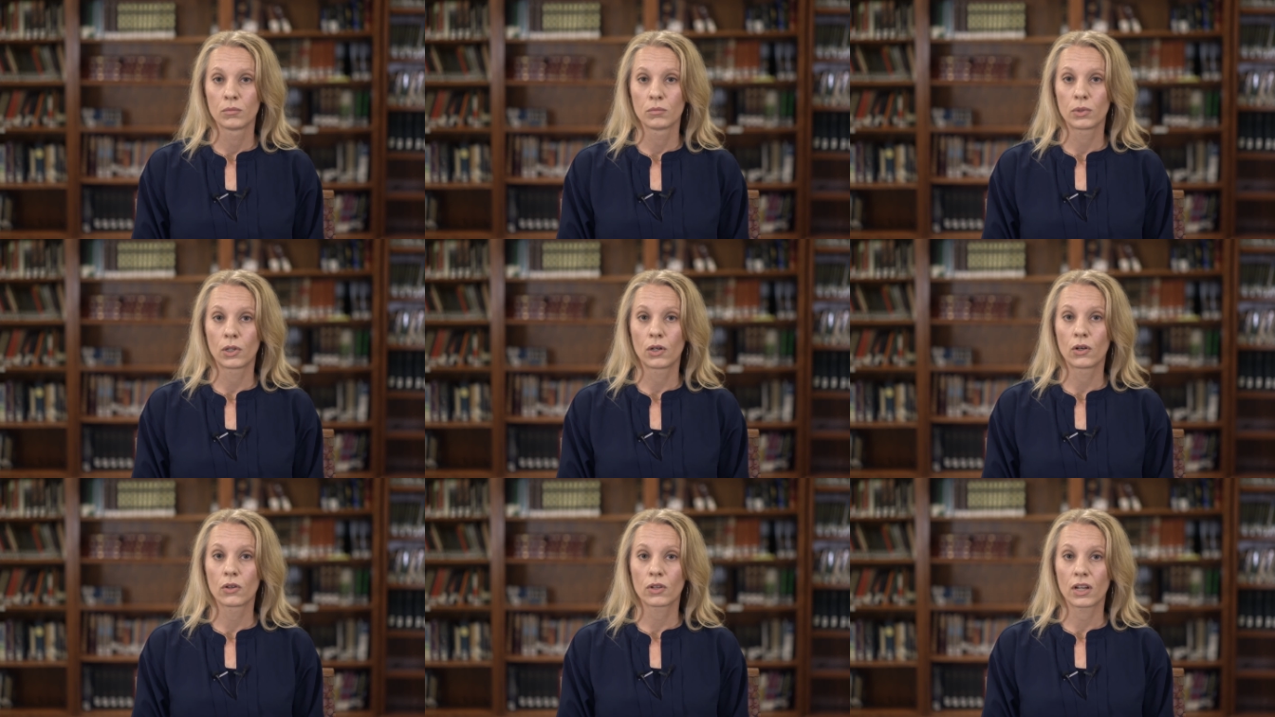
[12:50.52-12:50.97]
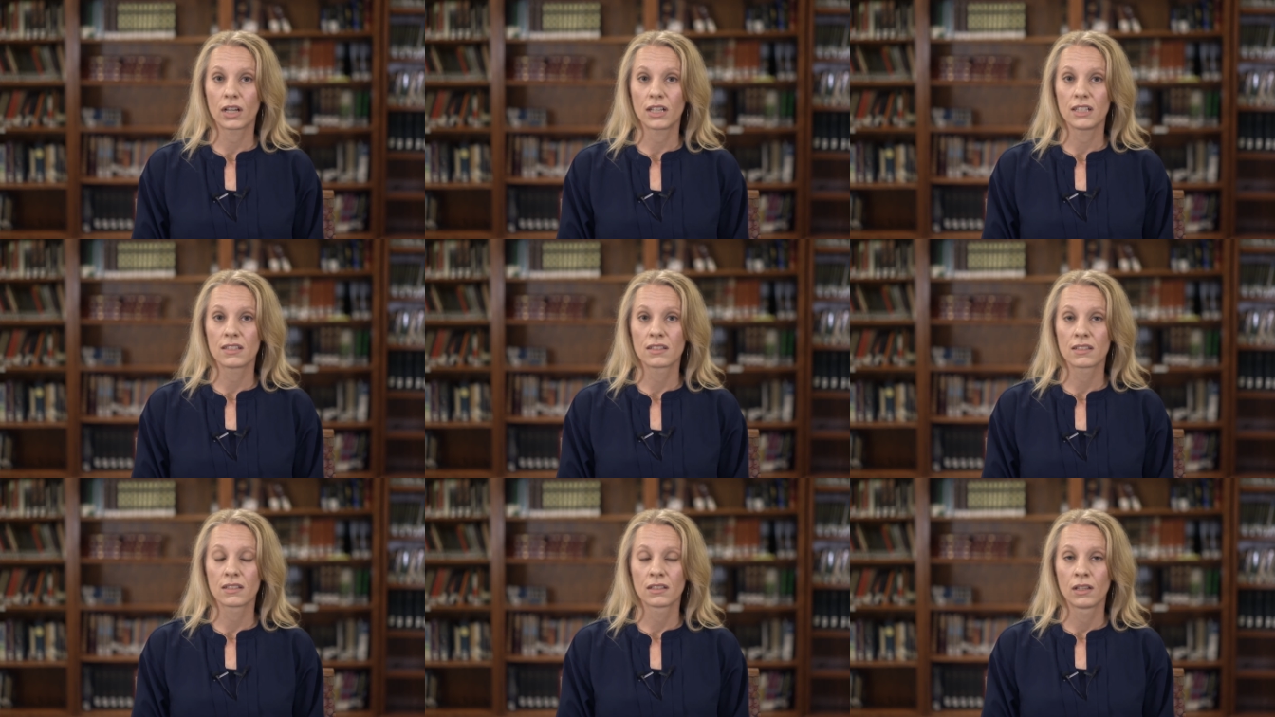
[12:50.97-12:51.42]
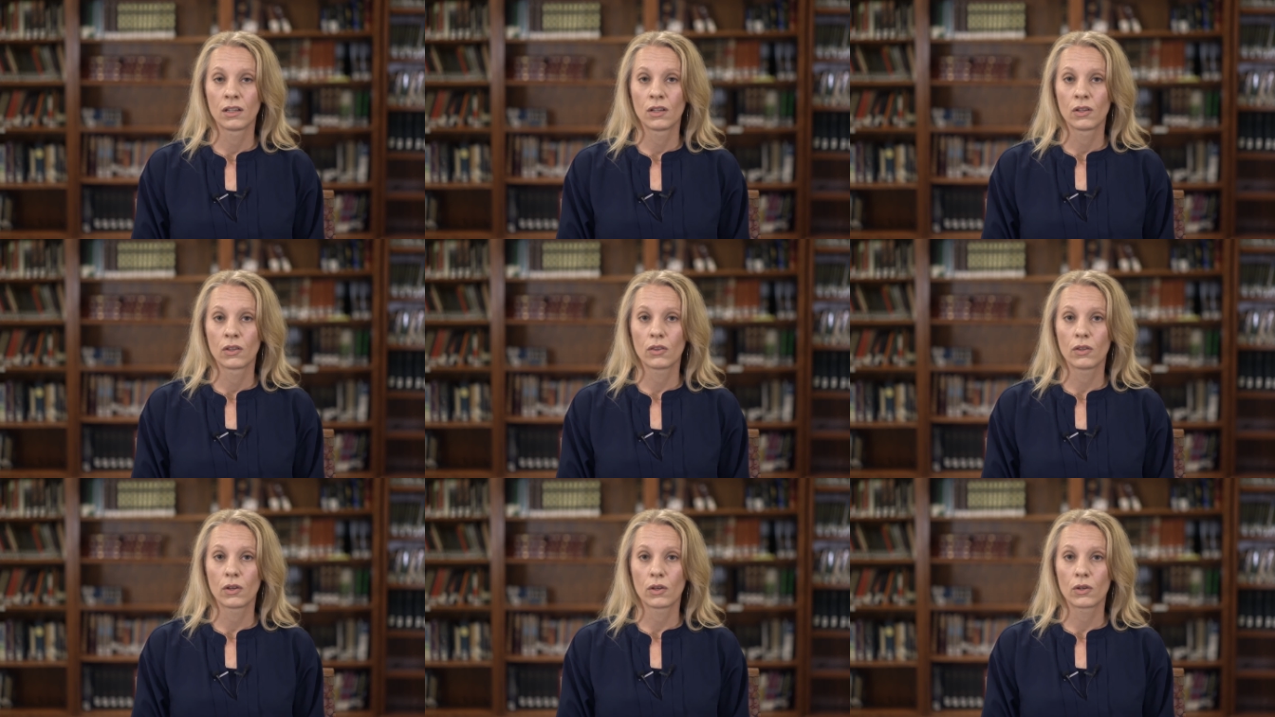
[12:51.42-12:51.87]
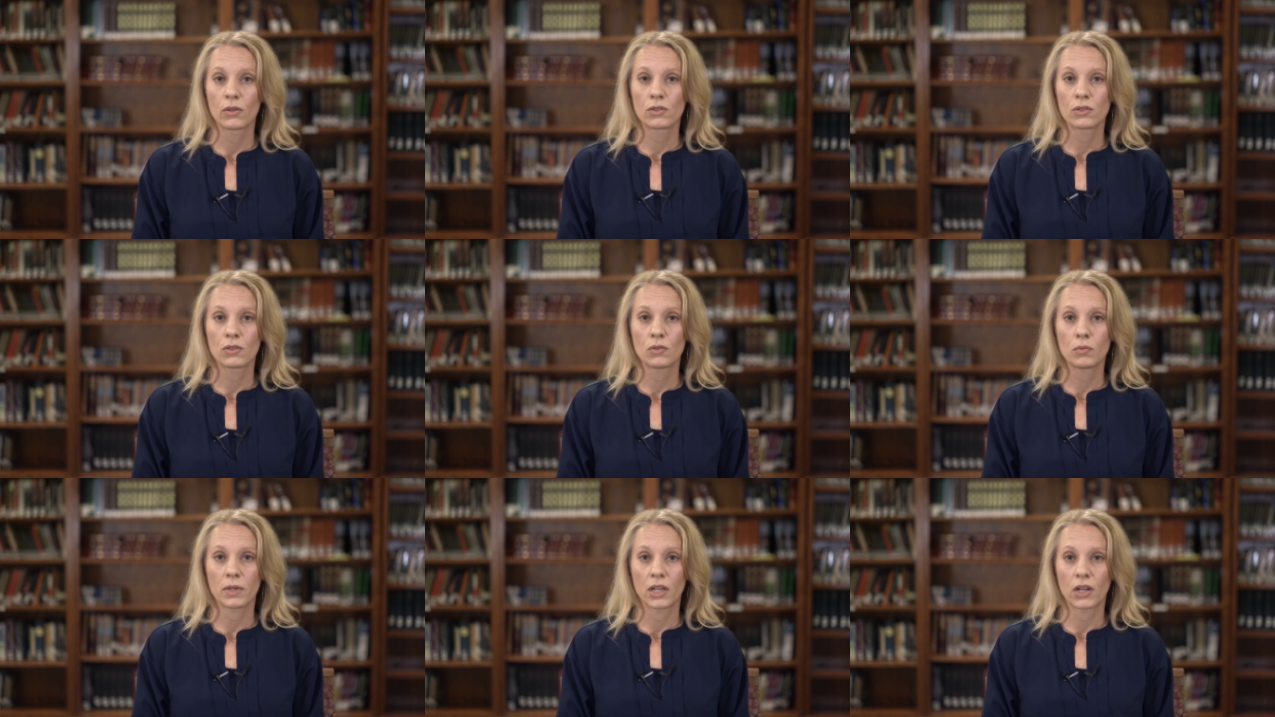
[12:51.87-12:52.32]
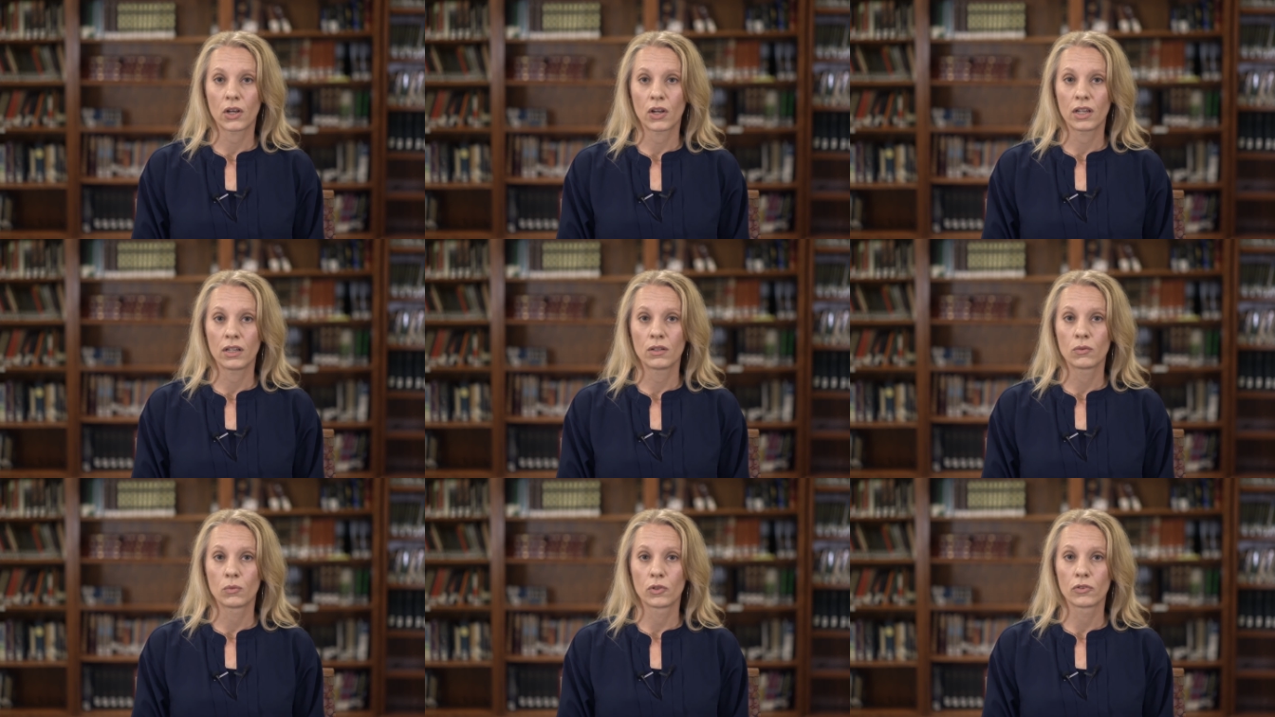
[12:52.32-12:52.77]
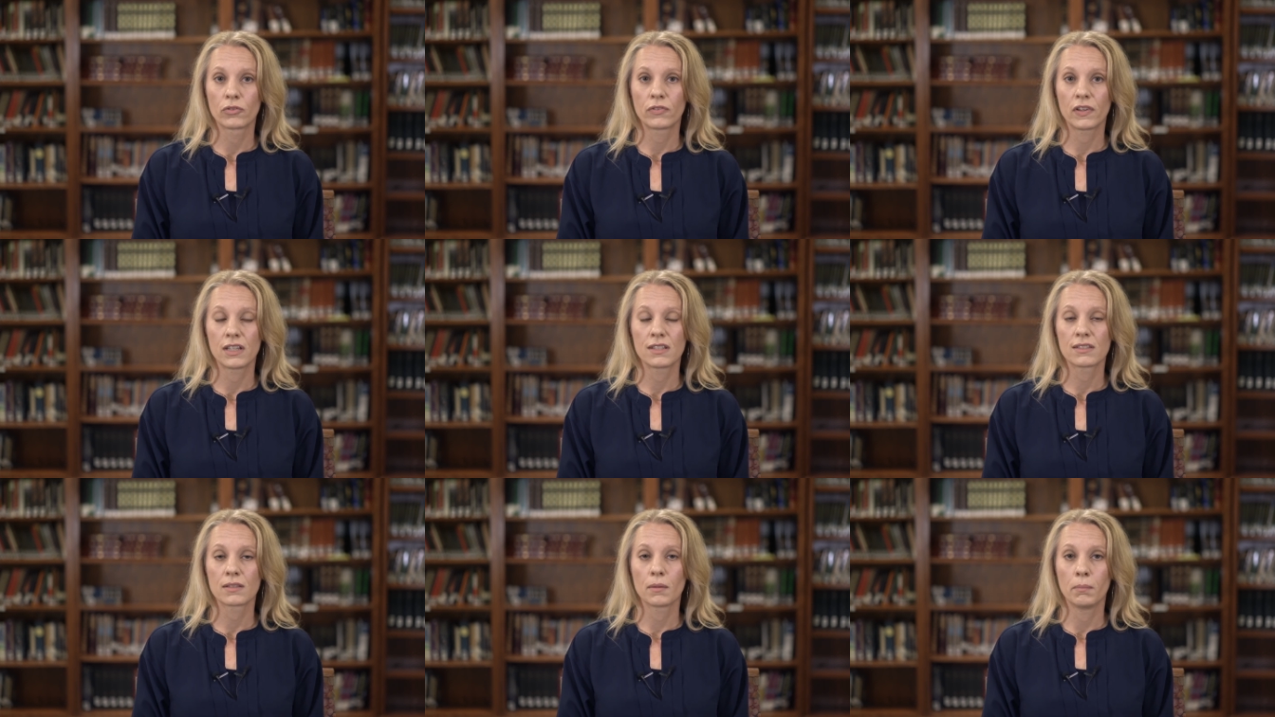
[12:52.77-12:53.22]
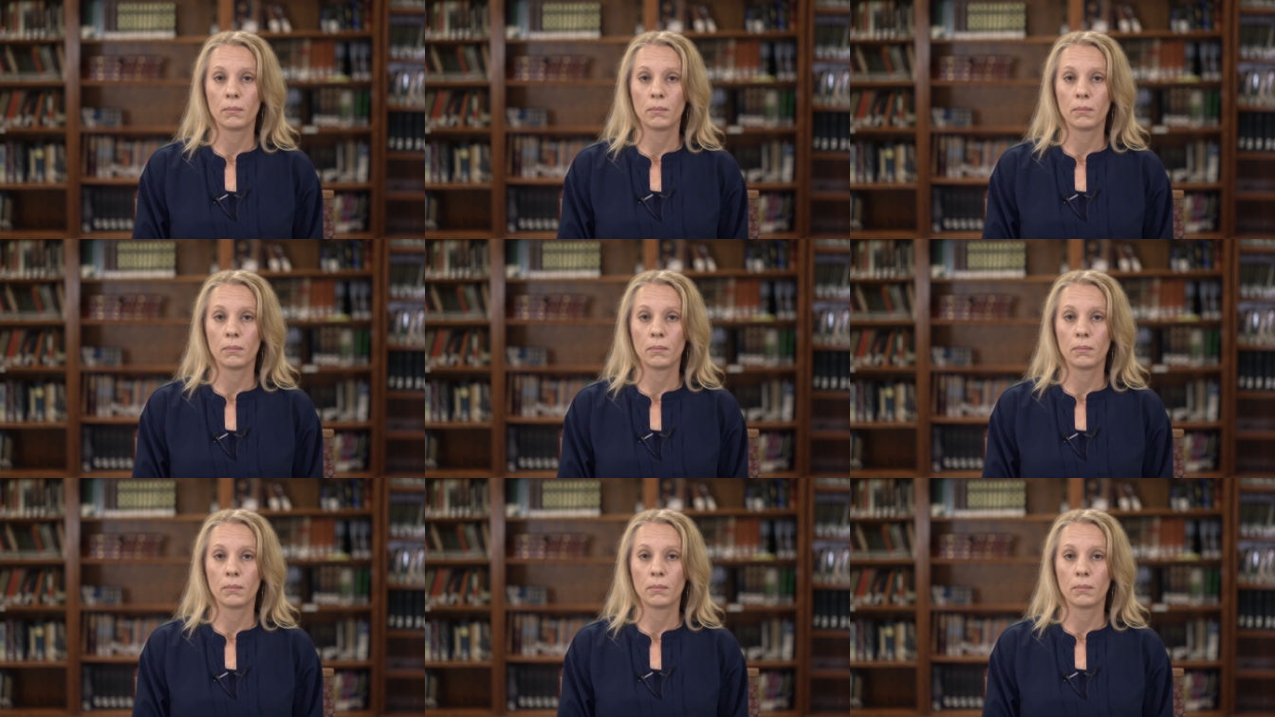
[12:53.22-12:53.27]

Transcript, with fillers: Paul writes, Those who marry will face